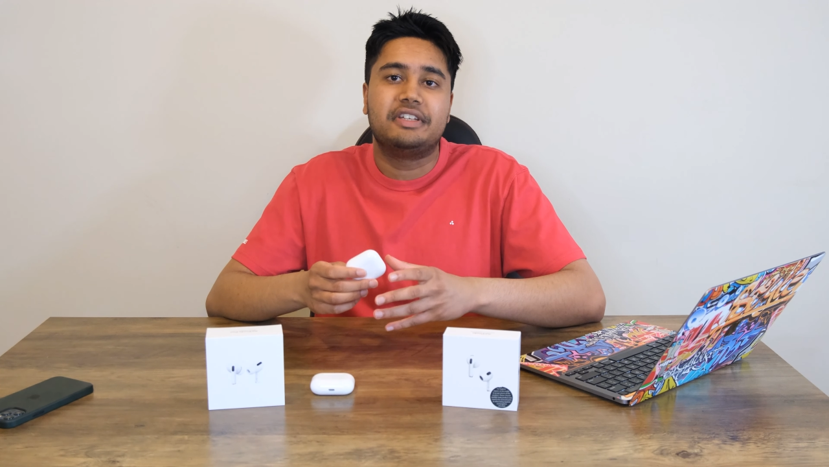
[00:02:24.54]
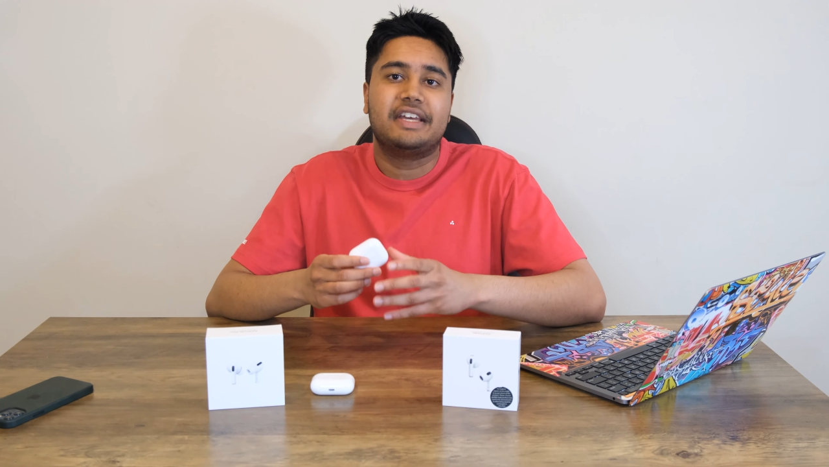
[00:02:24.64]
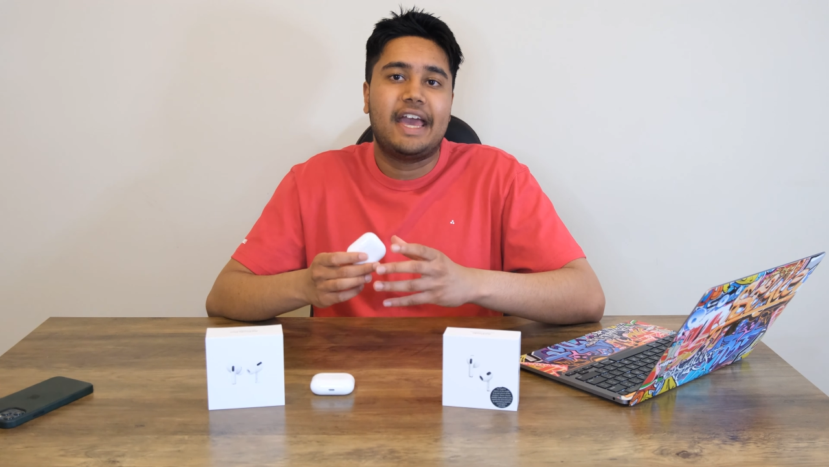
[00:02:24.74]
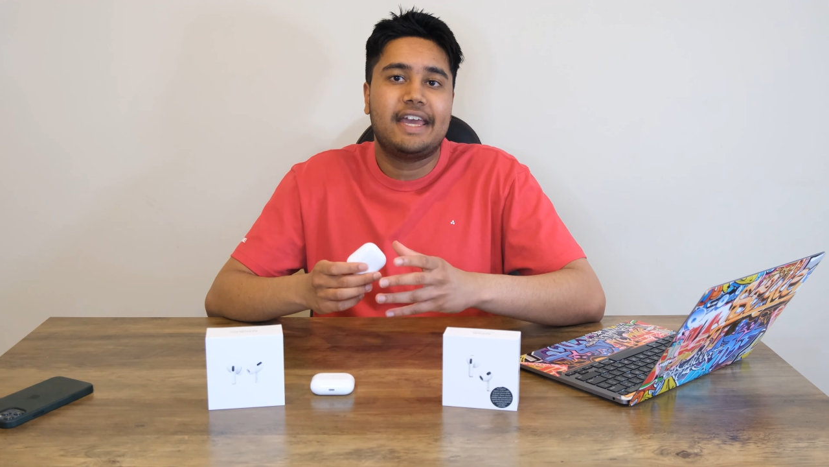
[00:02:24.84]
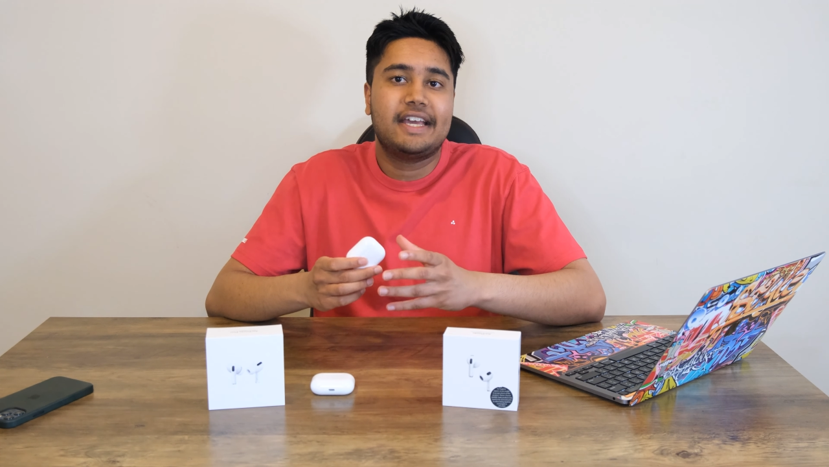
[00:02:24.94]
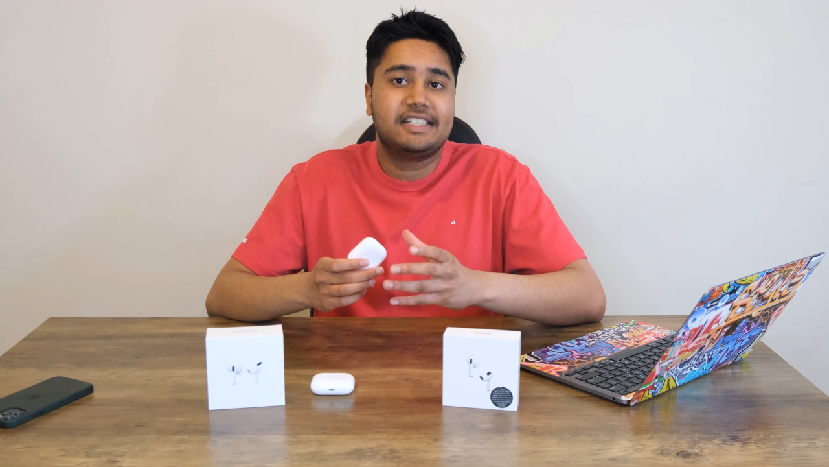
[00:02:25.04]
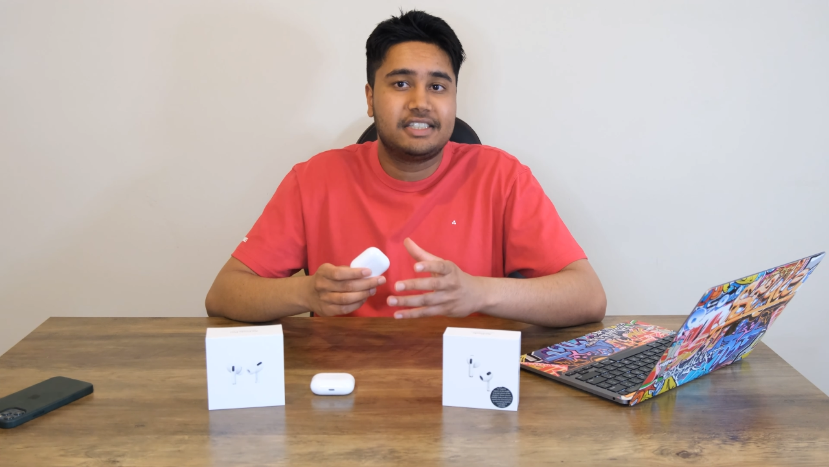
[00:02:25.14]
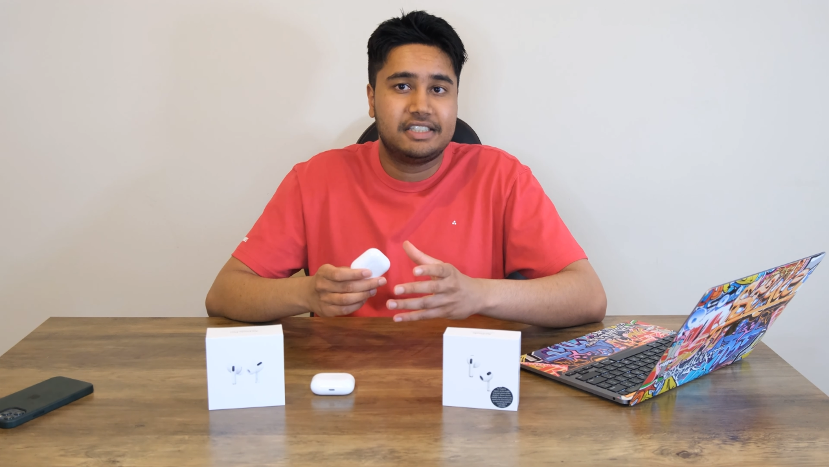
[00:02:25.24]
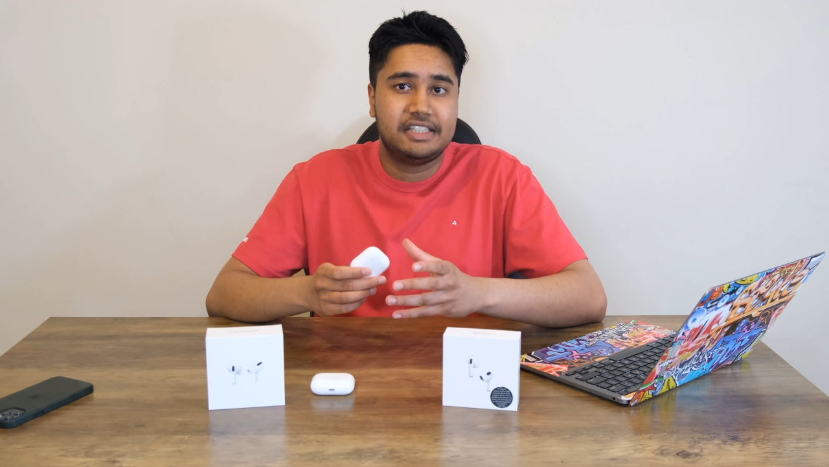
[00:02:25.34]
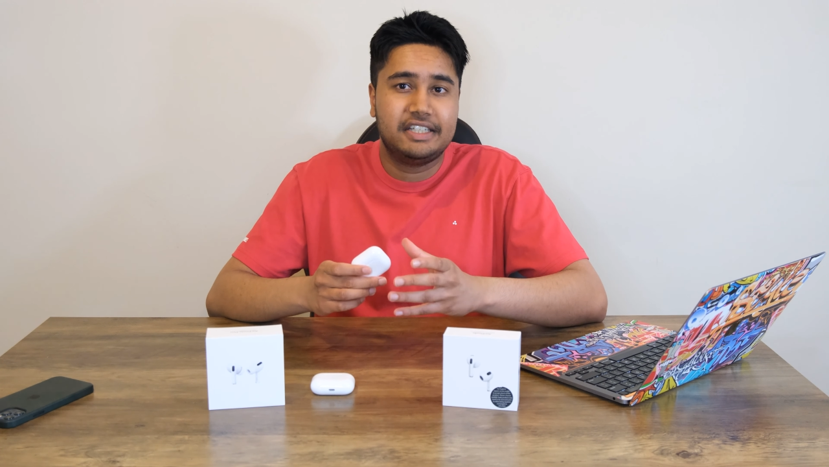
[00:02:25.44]
the
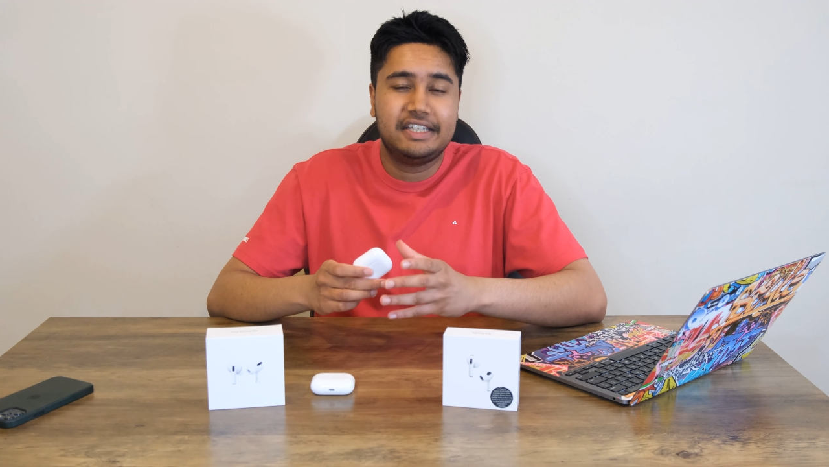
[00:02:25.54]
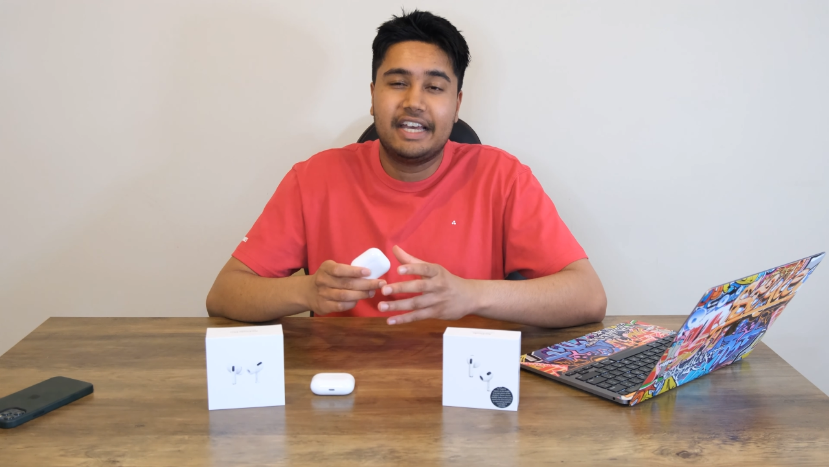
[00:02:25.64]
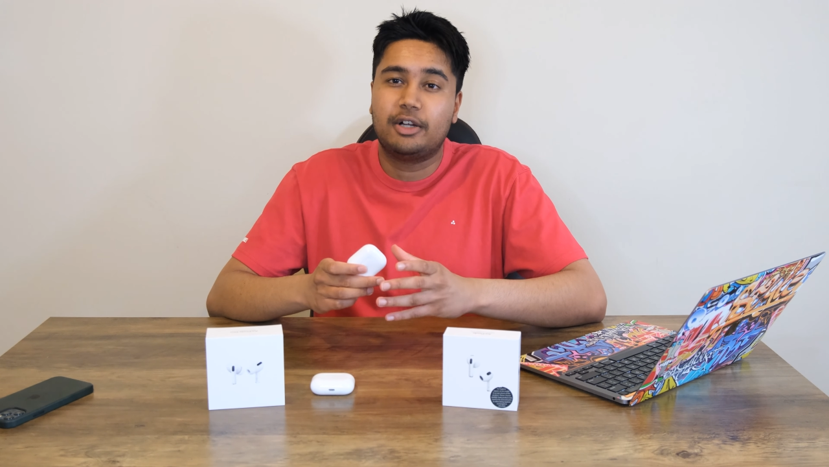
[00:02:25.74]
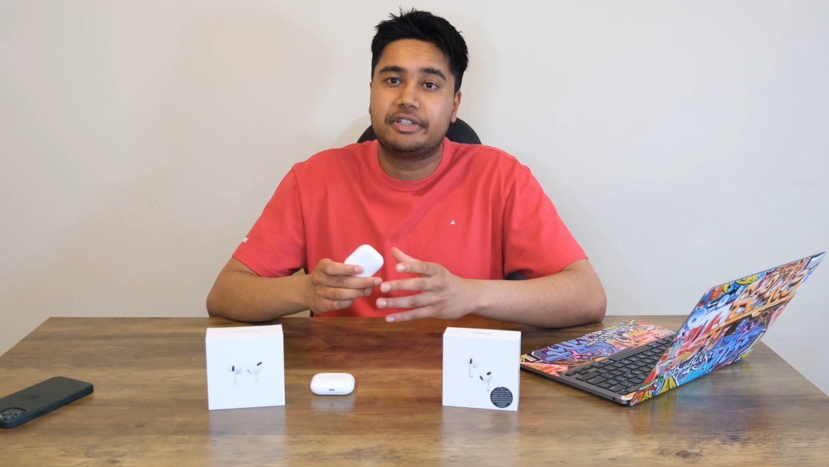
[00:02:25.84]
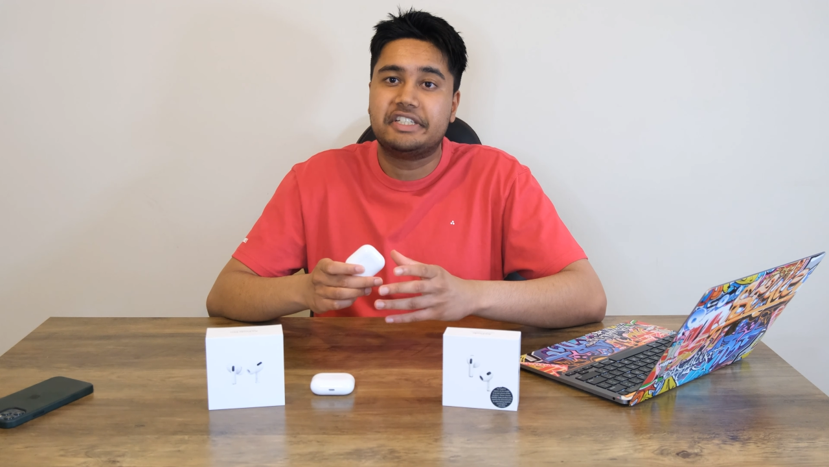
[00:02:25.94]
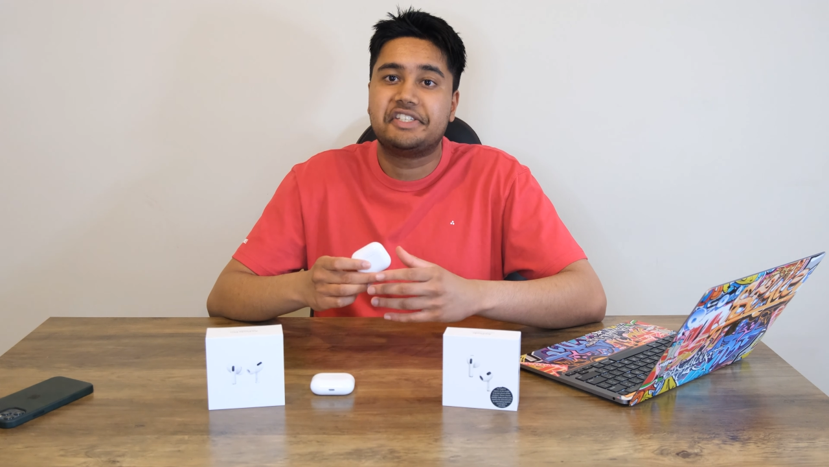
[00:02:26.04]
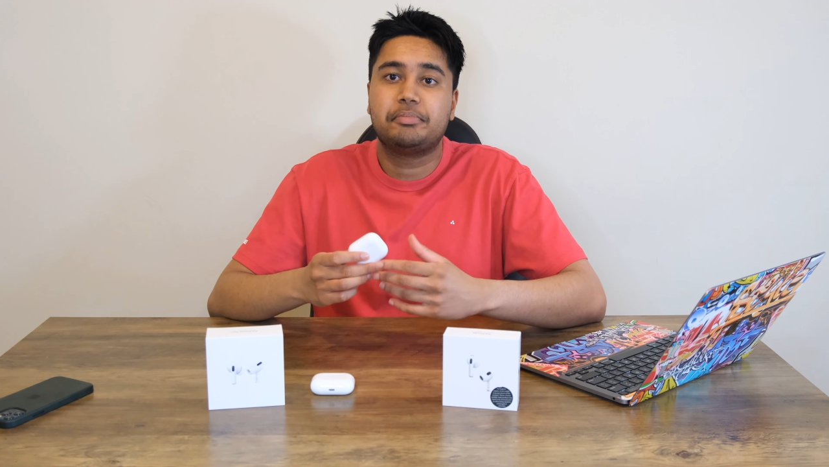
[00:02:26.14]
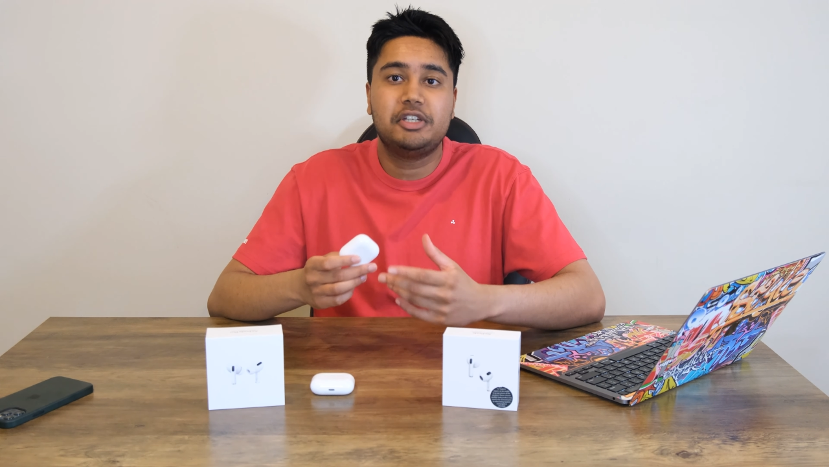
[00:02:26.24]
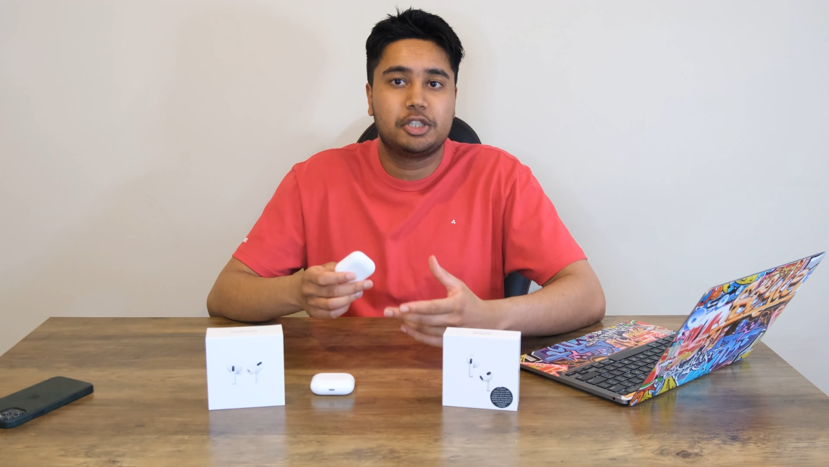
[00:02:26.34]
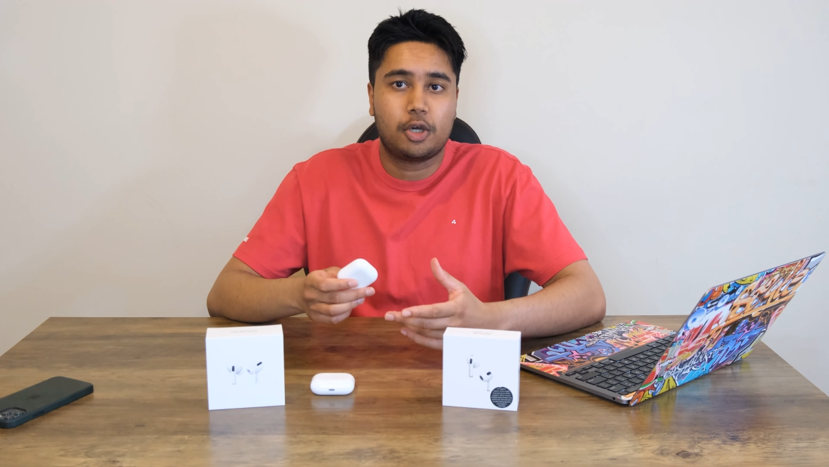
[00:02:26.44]
AAC ELD
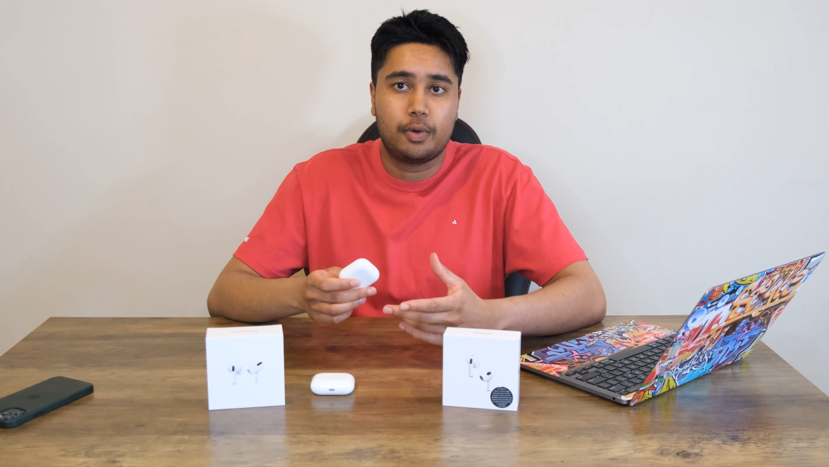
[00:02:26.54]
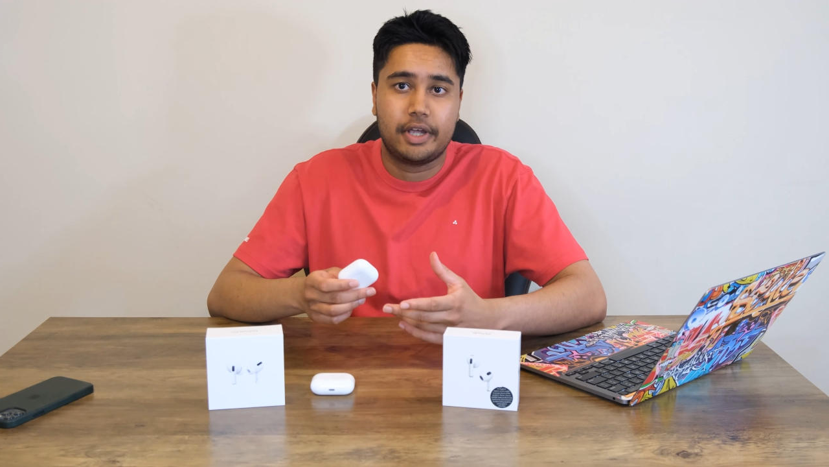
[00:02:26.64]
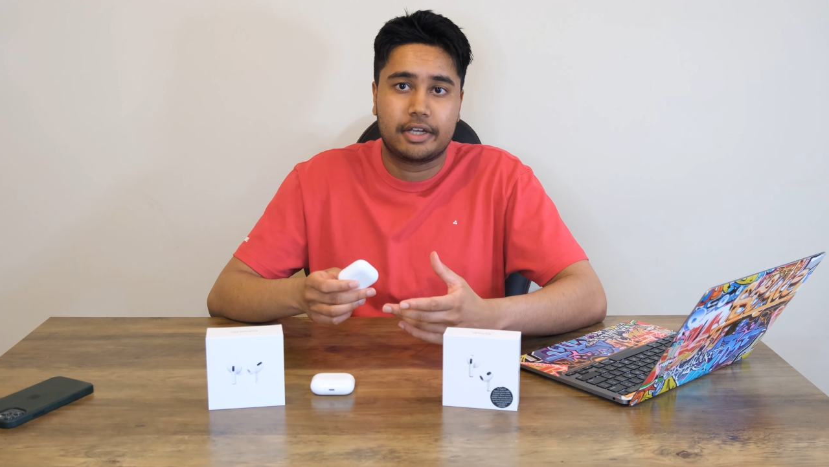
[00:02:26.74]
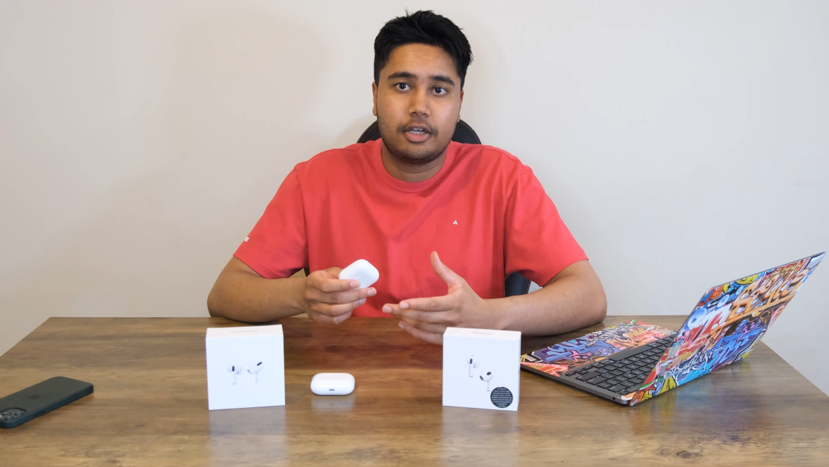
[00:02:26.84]
speech codec,